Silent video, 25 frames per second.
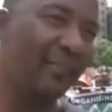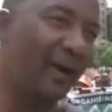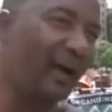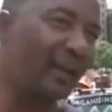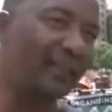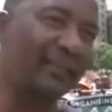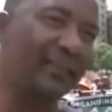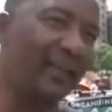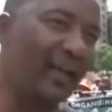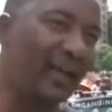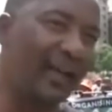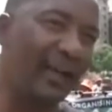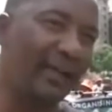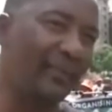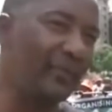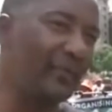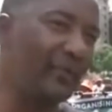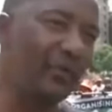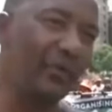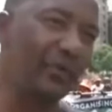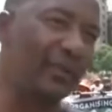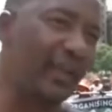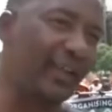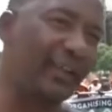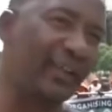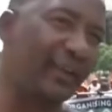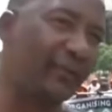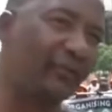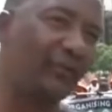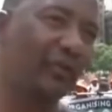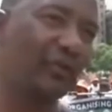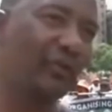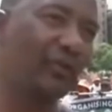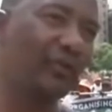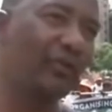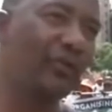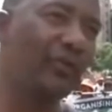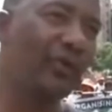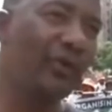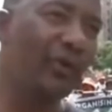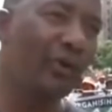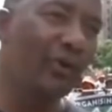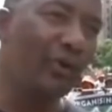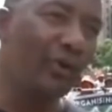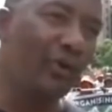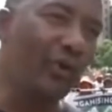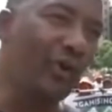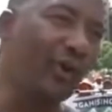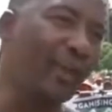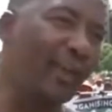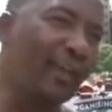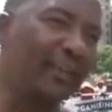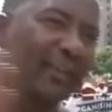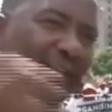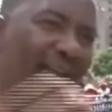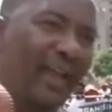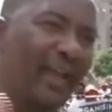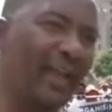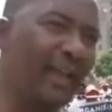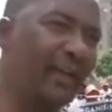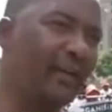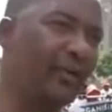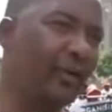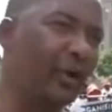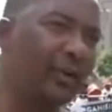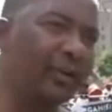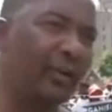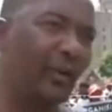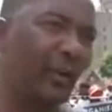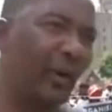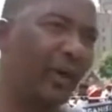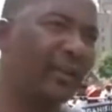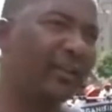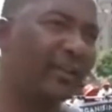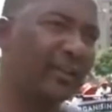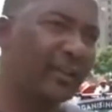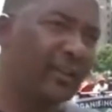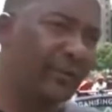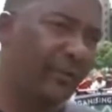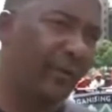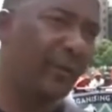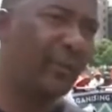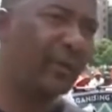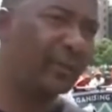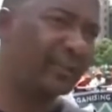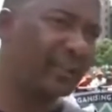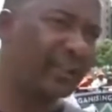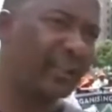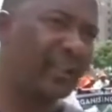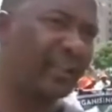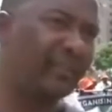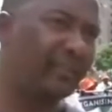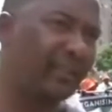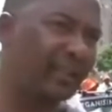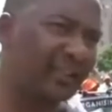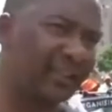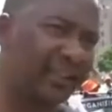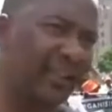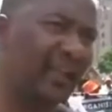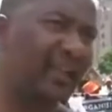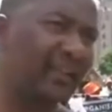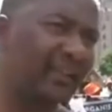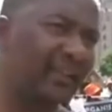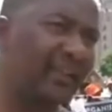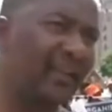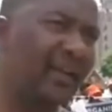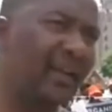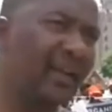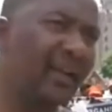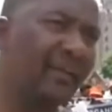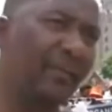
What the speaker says: but you just have to look at you know, what information is being shared.